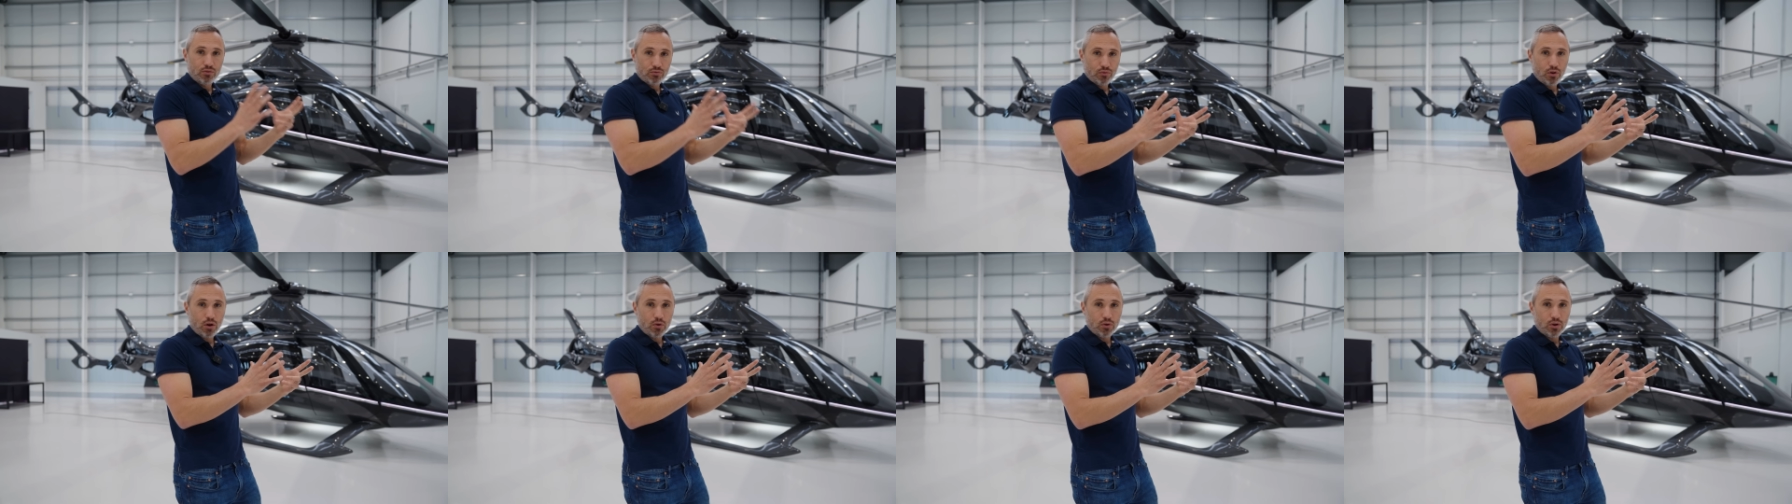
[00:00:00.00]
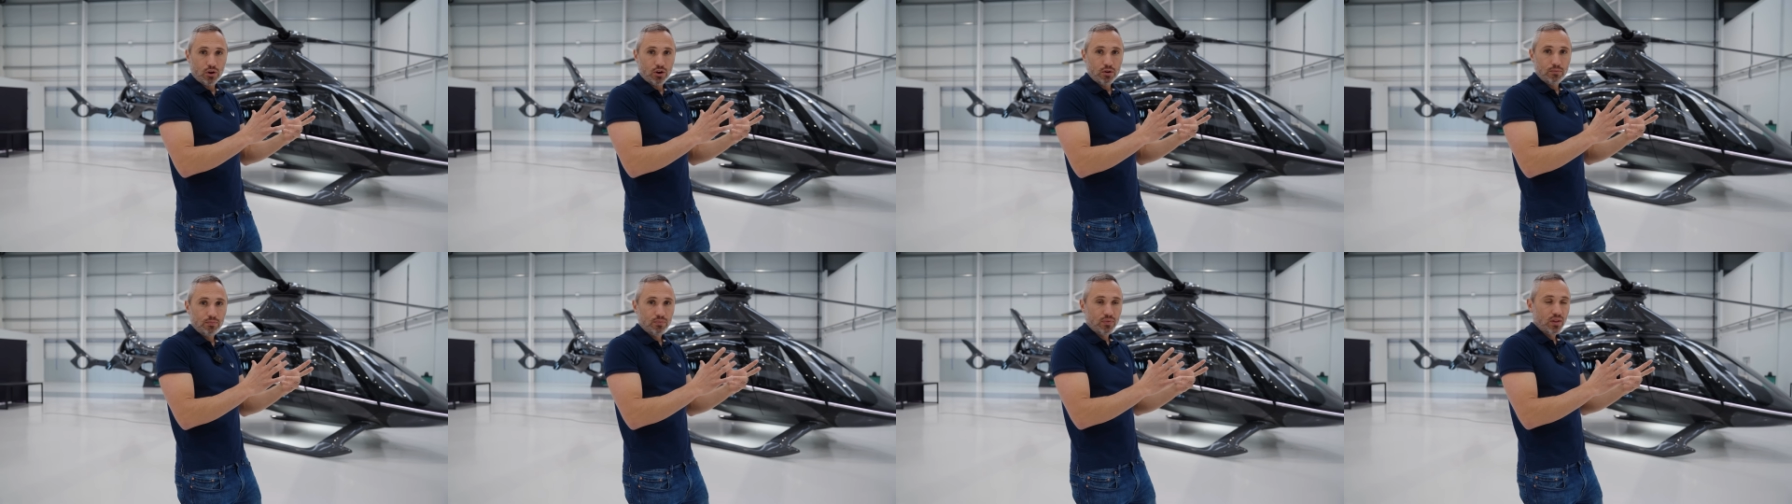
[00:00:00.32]
the
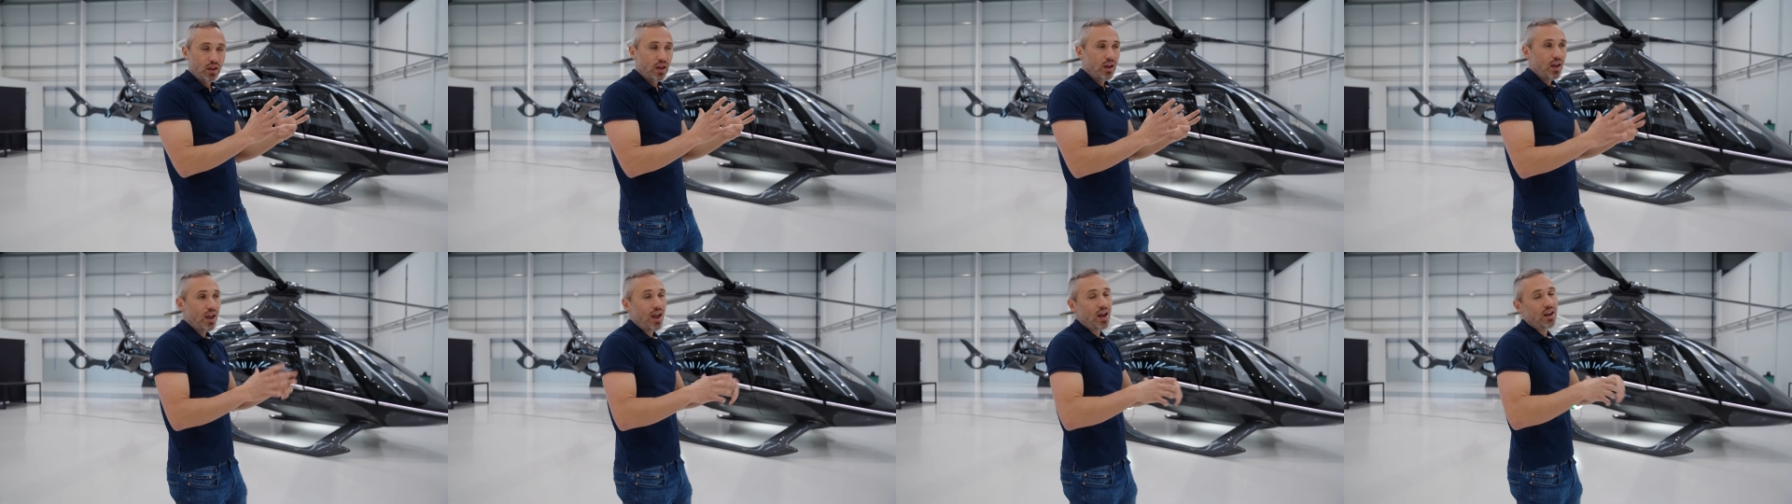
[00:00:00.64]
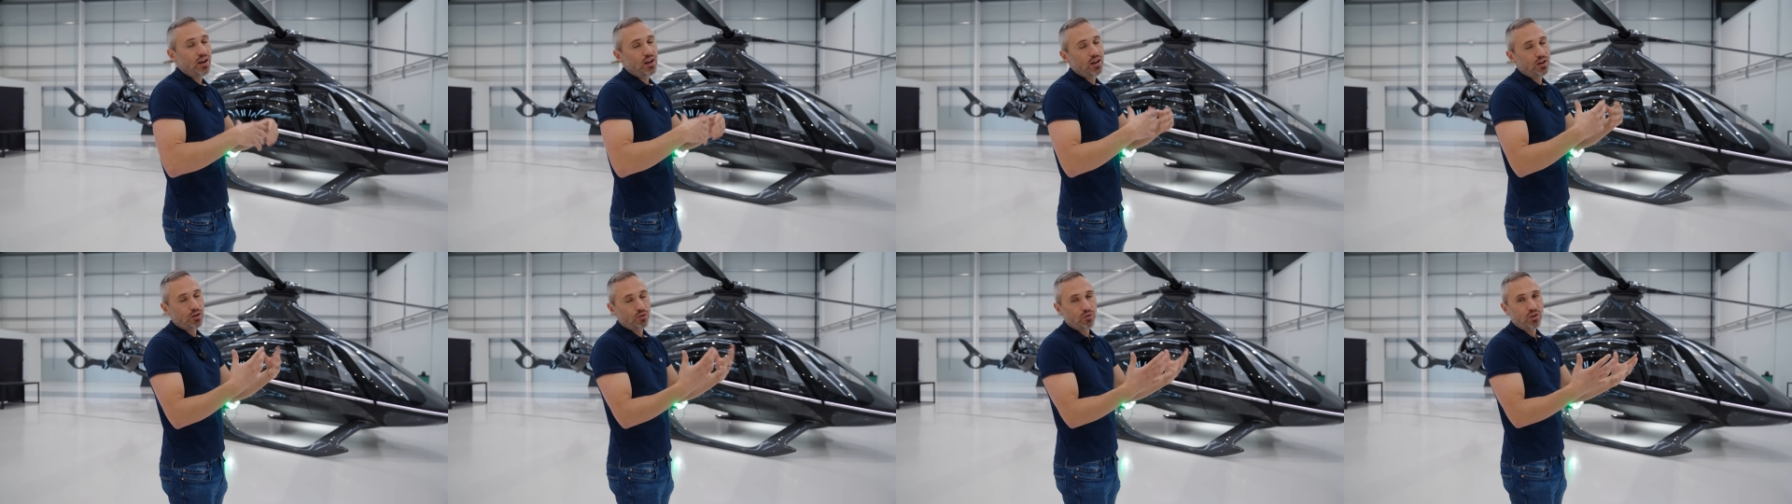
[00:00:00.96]
rotor,
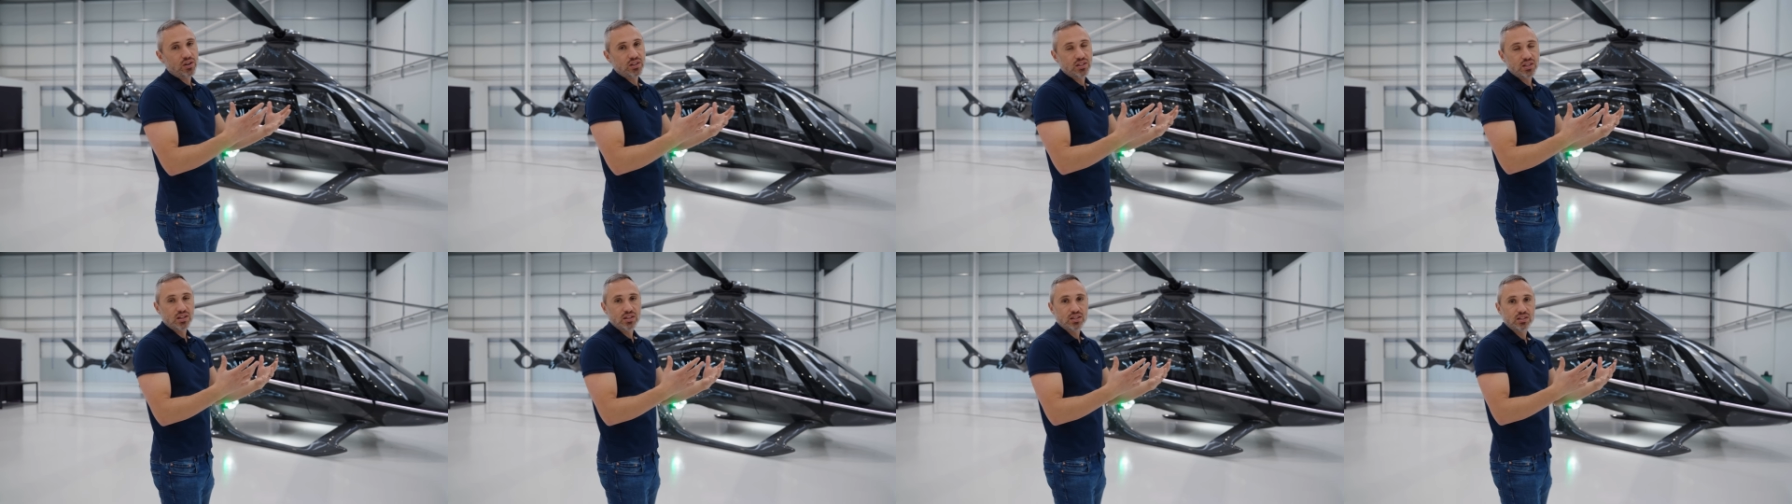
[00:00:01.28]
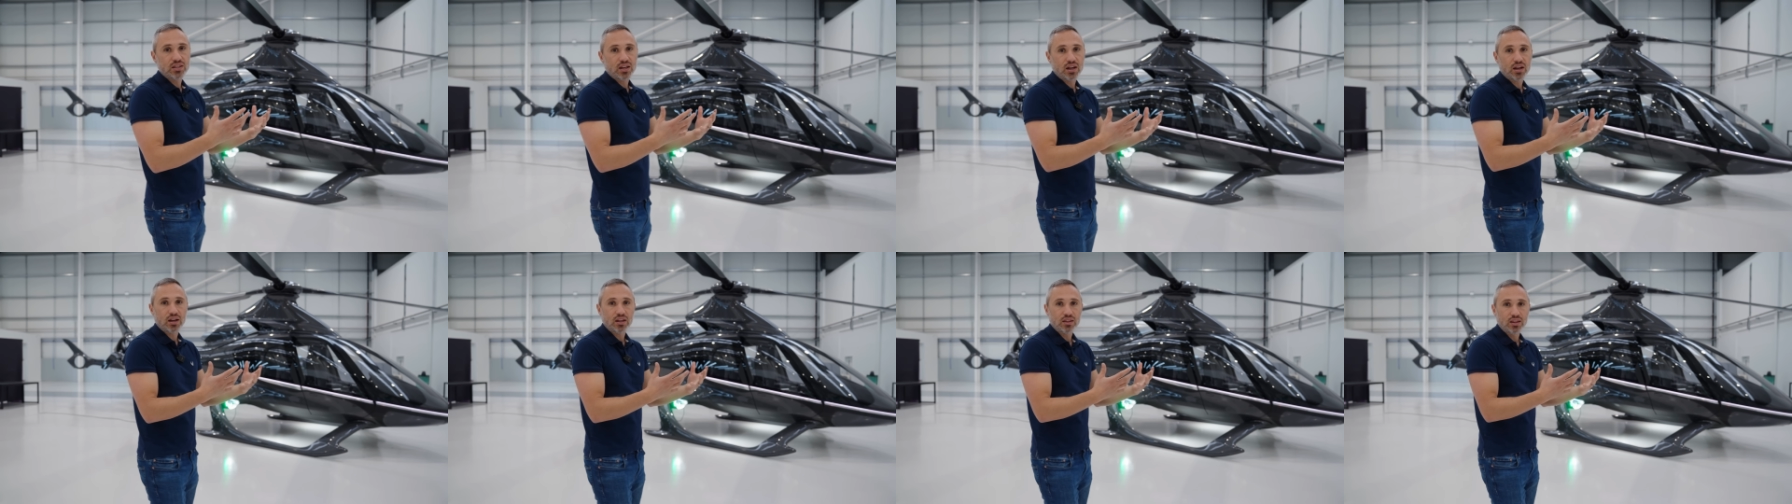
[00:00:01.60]
and increases
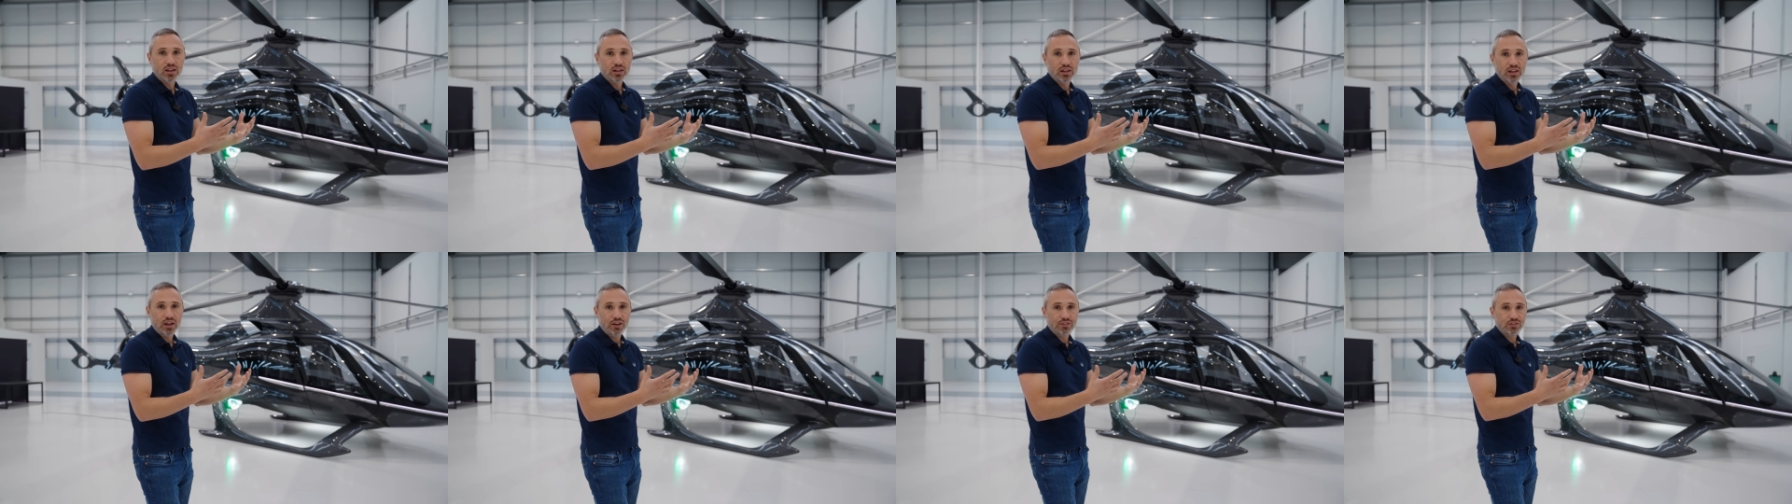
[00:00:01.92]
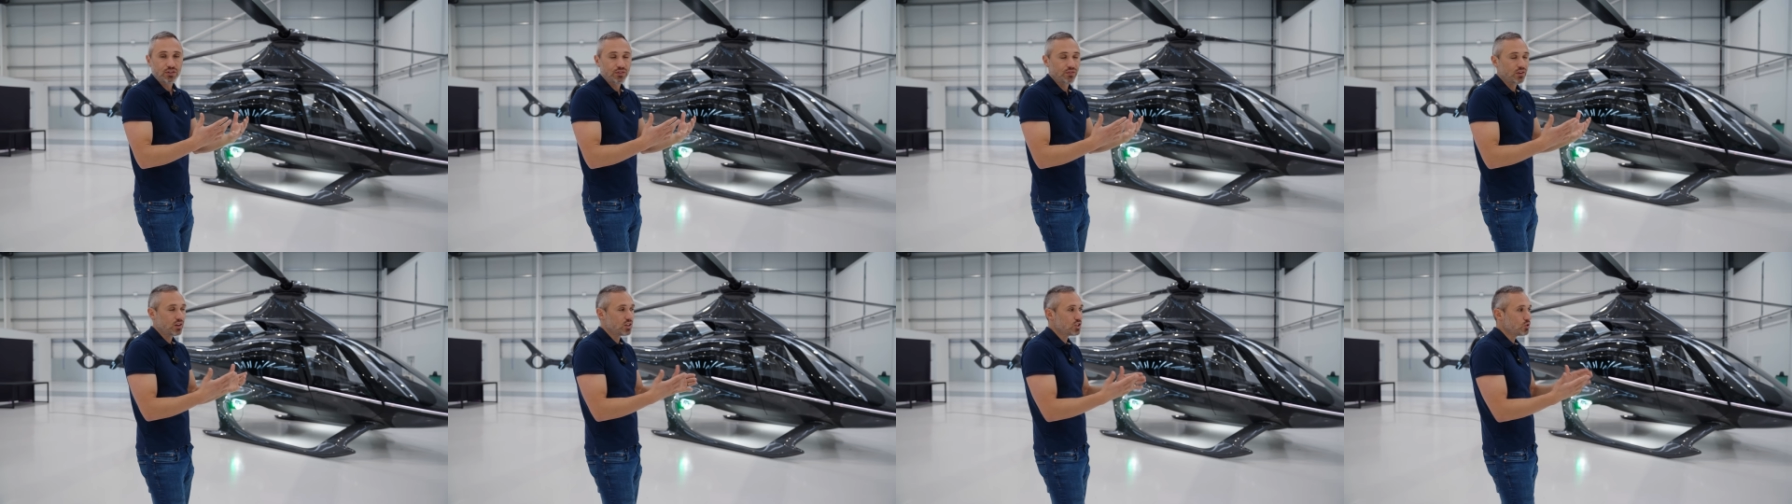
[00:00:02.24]
the, the
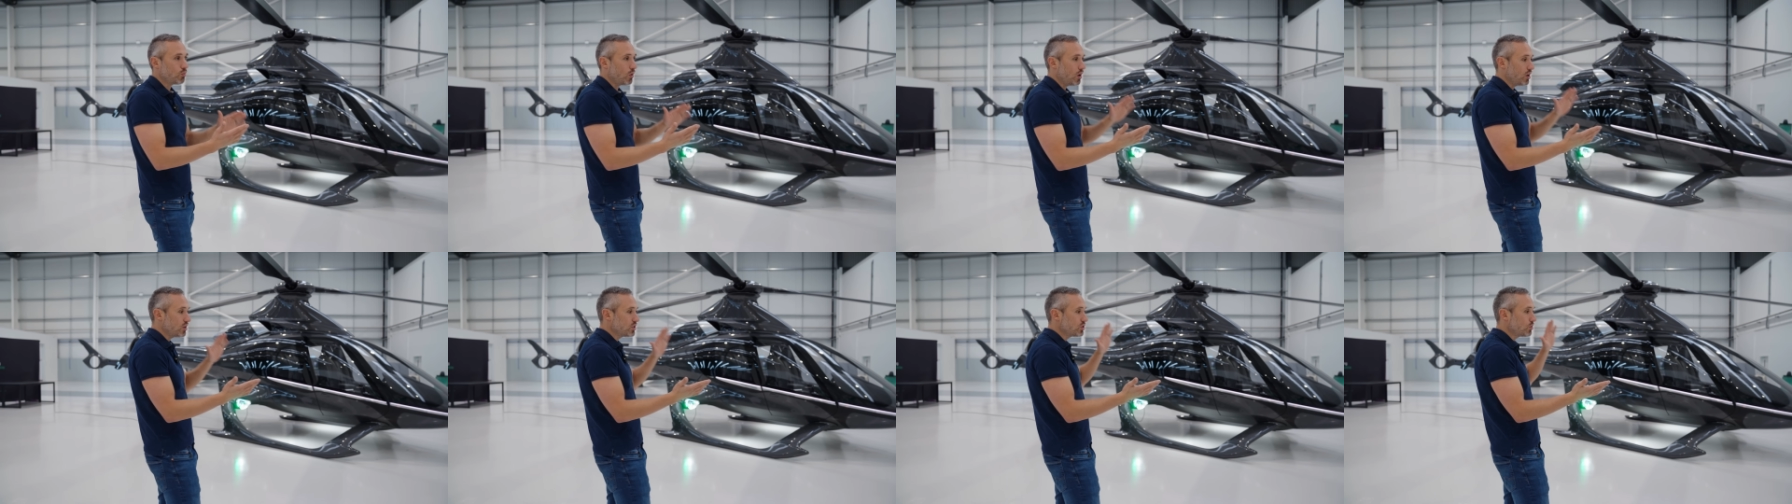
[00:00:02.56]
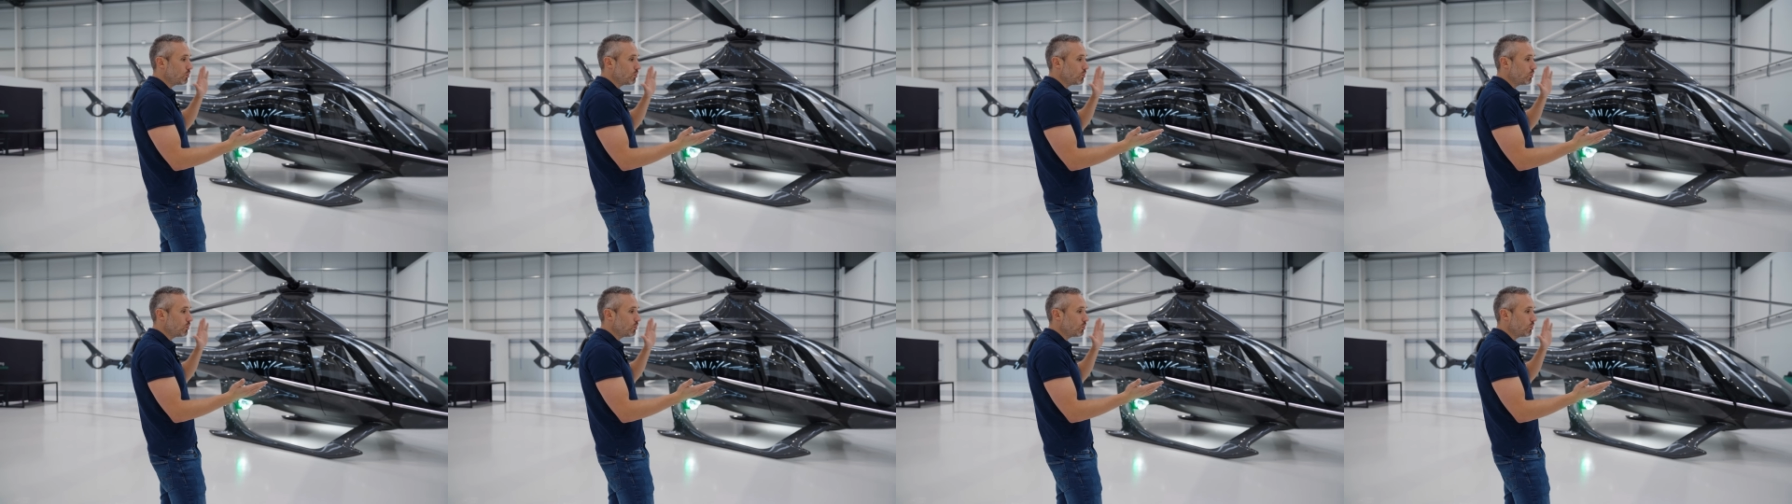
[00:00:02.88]
lift of it as well.